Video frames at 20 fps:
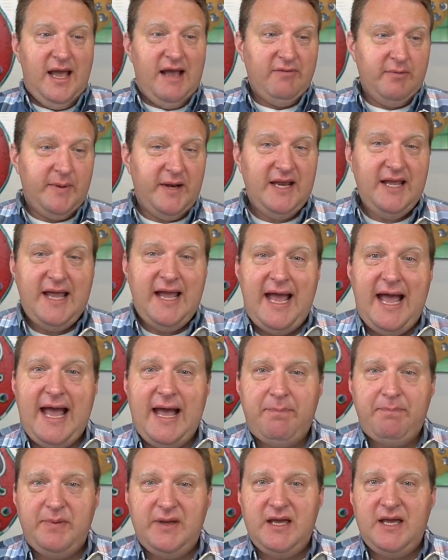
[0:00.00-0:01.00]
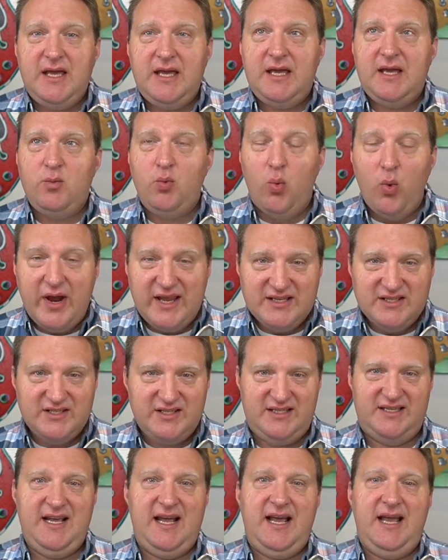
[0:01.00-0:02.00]
Hey, everybody. Happy
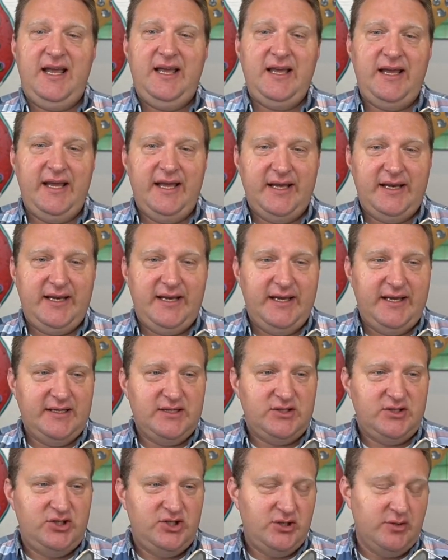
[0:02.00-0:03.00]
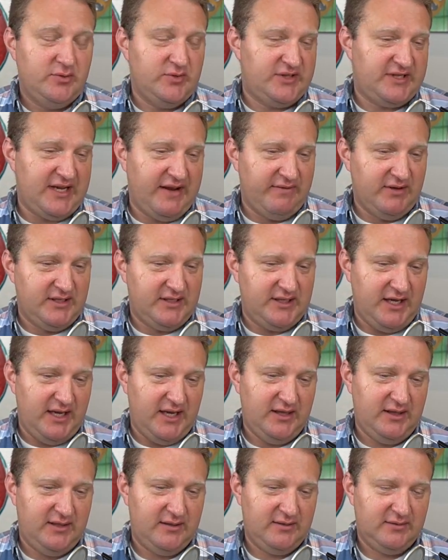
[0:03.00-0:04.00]
Wednesday. It is June
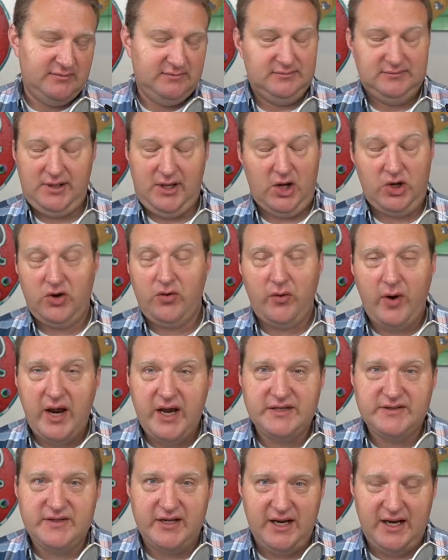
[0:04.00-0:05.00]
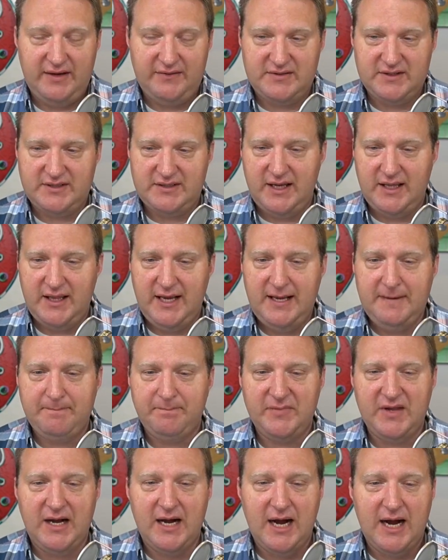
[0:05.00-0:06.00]
17th. Crazy to have to say
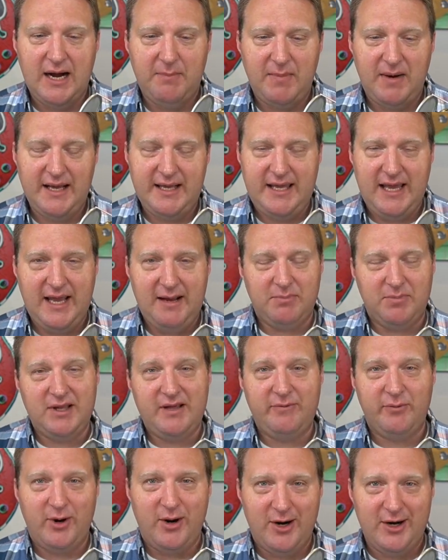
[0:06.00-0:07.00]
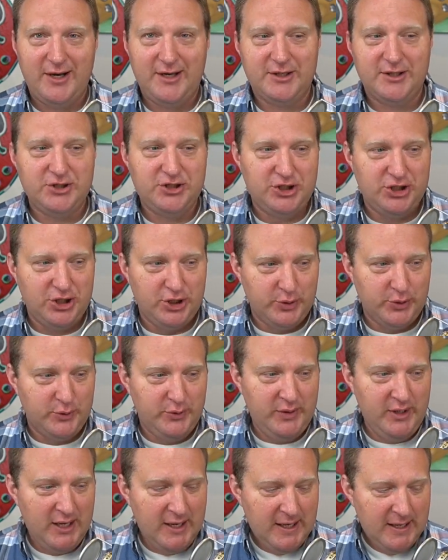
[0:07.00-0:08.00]
that. Um, I can't believe we're already to
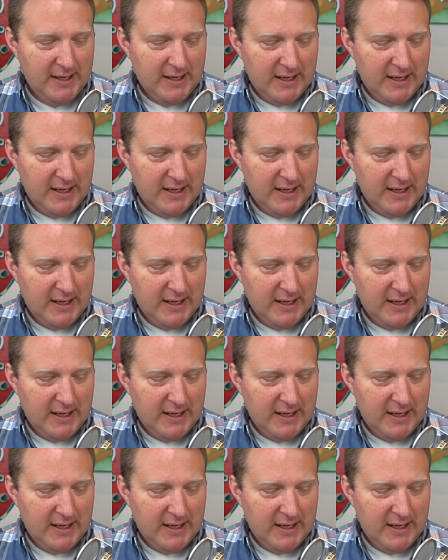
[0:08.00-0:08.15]
June.